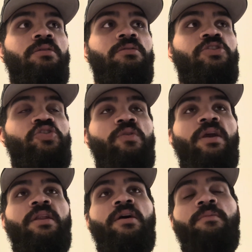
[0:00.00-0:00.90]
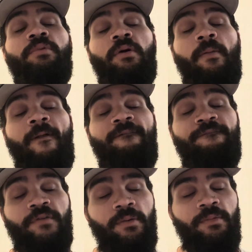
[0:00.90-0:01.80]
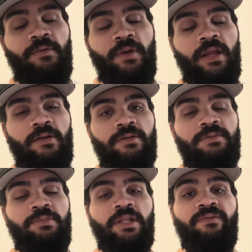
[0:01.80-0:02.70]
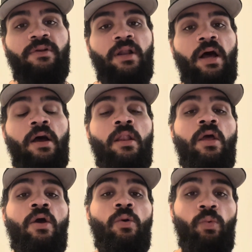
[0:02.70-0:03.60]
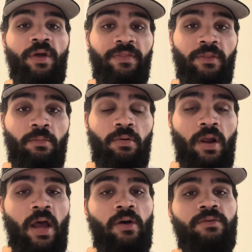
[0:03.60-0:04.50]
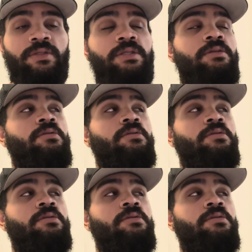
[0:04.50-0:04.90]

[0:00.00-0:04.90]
trade up from the Raiders, believe it or not, with the Browns.